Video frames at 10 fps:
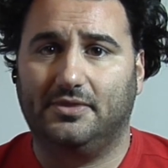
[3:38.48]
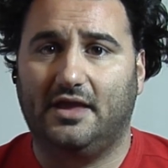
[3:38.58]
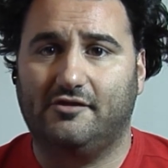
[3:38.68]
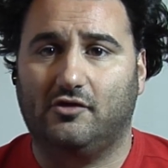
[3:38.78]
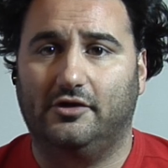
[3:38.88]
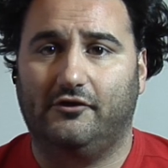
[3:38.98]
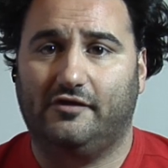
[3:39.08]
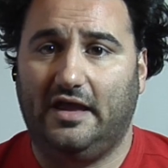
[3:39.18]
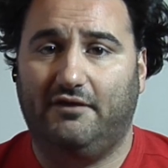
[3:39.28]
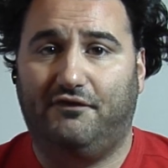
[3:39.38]
they started just
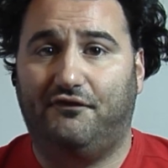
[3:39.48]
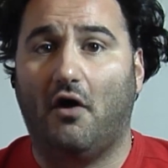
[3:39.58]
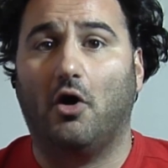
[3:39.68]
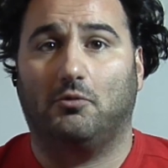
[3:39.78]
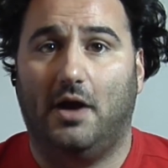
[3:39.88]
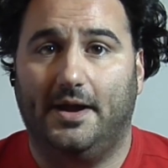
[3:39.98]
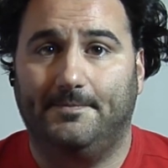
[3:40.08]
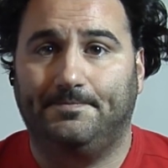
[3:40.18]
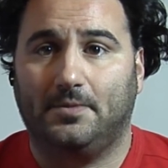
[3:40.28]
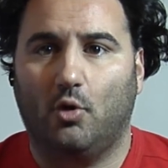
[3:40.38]
saying far-right
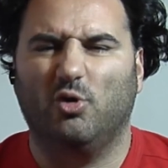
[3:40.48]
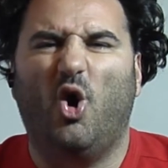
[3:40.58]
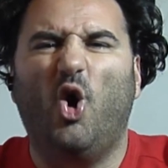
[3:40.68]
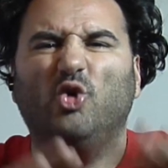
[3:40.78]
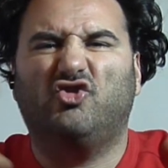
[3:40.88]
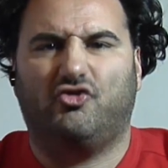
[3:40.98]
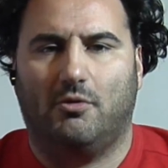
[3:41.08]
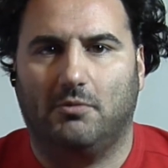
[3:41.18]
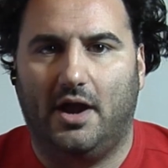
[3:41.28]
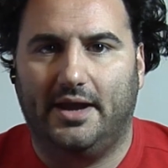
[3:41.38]
or
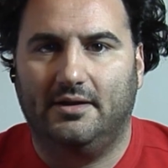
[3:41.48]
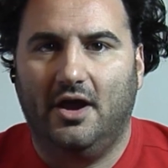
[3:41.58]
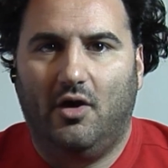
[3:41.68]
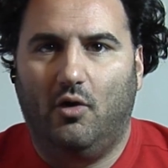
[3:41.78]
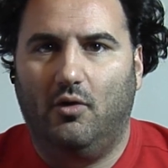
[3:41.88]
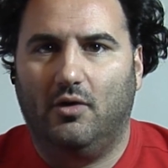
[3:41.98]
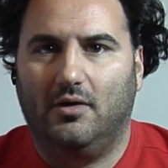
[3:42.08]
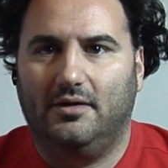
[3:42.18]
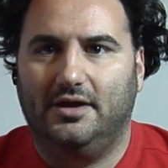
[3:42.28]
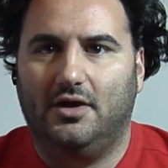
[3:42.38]
ultra-right.
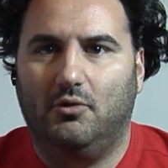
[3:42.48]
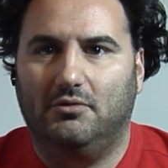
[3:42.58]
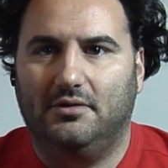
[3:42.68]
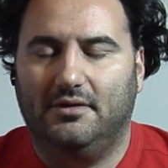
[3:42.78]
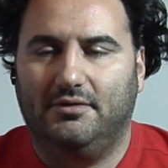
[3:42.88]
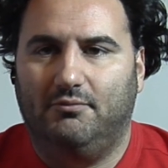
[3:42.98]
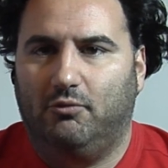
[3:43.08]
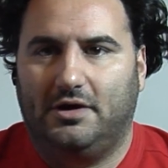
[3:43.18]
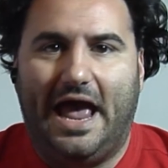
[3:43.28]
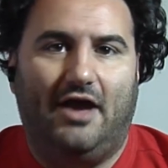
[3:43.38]
Or,
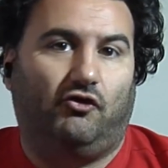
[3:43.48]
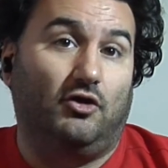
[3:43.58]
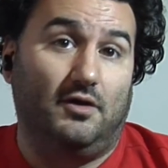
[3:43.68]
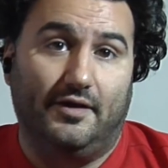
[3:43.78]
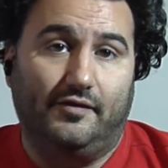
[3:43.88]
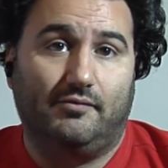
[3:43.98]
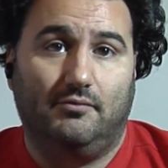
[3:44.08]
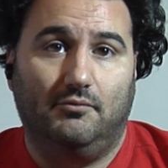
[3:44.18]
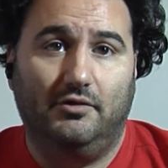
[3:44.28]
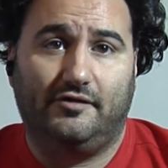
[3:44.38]
we're nationalists.
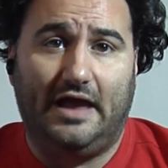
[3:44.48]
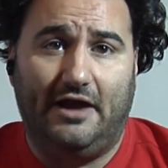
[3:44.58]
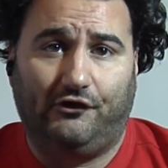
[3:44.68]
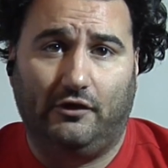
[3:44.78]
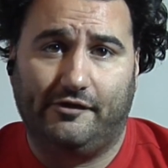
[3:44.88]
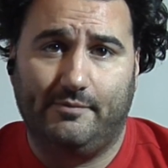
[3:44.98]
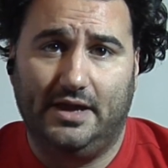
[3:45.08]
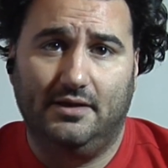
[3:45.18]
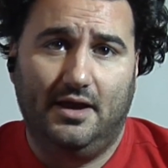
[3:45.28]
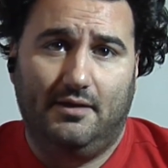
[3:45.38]
What does nationalist
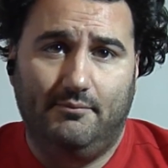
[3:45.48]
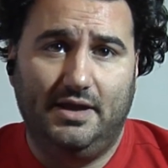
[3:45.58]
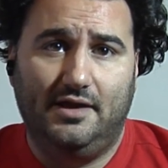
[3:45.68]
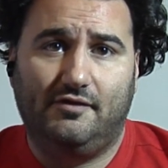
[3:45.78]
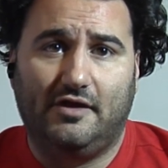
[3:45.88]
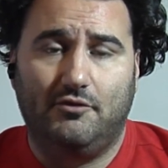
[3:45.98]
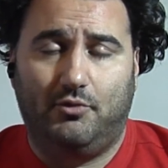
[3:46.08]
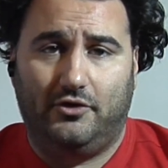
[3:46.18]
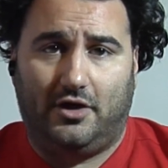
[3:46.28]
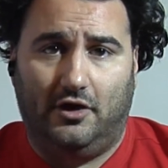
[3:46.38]
mean? It means that you
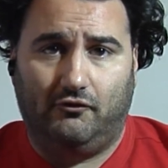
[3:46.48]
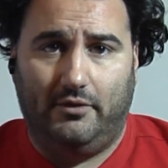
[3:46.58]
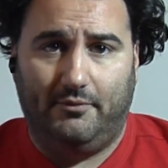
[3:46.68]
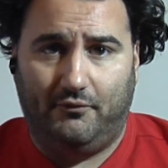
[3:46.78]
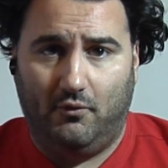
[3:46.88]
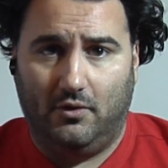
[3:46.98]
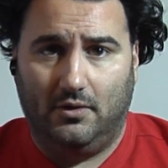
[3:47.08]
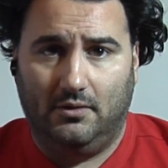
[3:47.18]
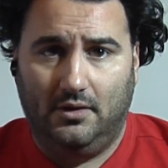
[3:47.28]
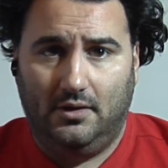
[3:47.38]
put your country
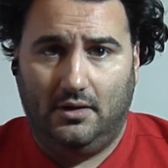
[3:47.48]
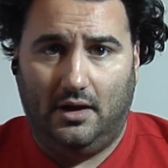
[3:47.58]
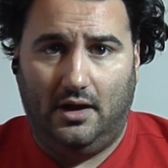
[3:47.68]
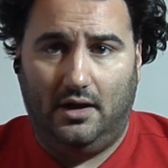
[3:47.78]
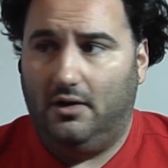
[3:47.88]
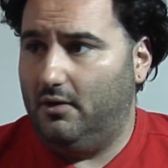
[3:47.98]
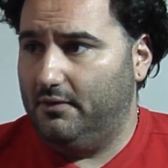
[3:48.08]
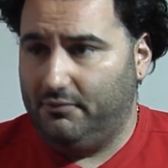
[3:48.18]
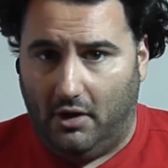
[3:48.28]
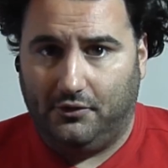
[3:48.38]
before
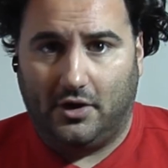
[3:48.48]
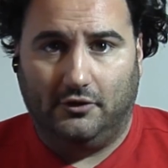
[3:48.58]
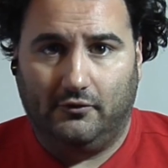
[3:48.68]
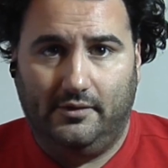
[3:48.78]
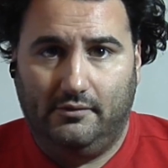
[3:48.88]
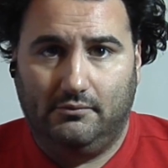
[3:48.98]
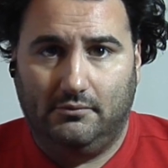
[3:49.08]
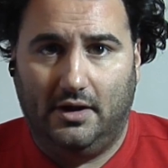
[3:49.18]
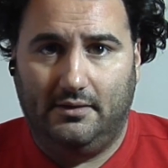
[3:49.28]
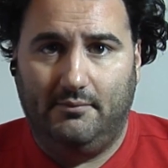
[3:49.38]
other countries,
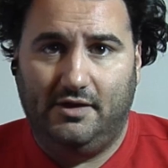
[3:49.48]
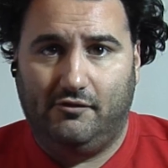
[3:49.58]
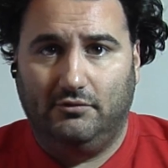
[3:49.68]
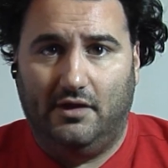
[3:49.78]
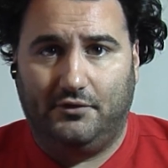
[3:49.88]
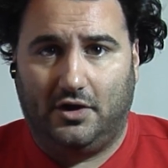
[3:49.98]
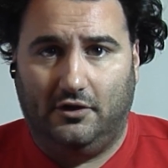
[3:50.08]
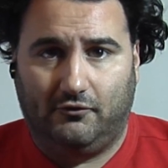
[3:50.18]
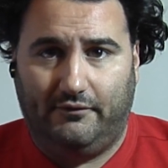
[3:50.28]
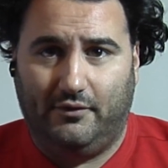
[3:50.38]
right? It means you love your
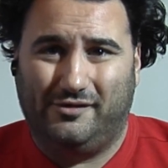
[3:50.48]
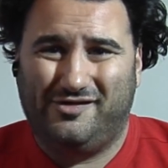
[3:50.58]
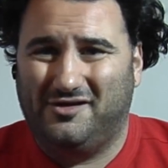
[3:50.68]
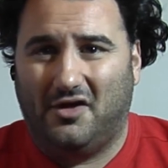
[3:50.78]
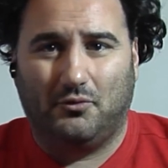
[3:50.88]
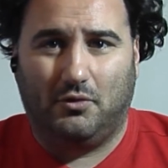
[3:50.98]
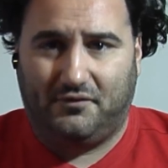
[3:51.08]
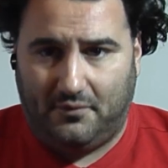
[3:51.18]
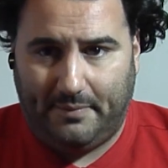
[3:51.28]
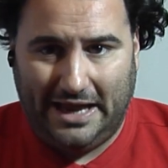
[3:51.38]
country first. It's another
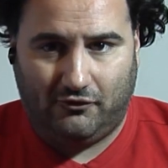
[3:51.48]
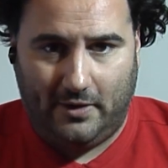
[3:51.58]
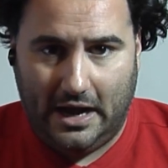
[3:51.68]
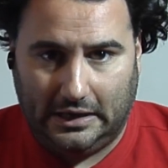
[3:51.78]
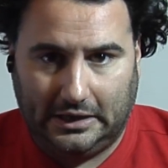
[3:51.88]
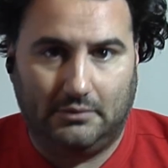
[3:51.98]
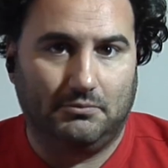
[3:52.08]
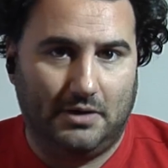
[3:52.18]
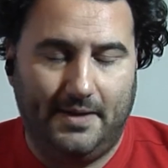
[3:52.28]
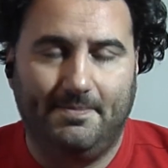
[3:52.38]
word for patriotic,
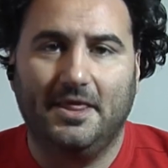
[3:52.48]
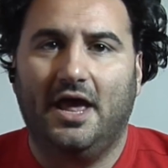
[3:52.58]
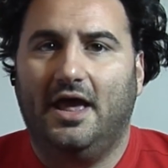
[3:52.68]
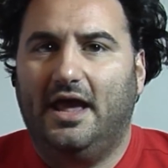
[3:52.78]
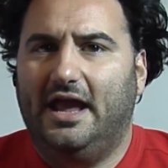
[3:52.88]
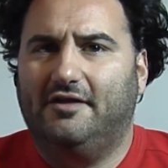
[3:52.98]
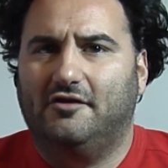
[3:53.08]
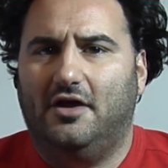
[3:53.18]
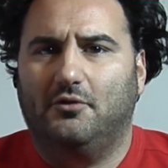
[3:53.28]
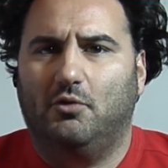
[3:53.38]
right? It's
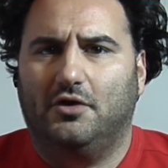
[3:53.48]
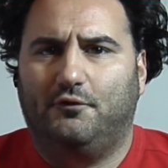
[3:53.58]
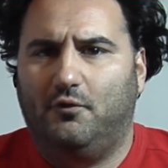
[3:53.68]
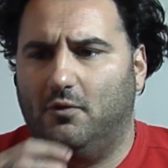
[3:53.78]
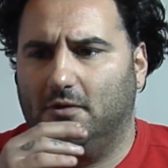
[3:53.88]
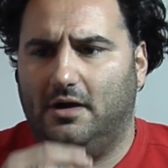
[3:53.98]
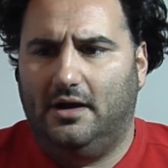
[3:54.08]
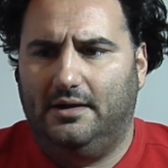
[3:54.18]
another word for,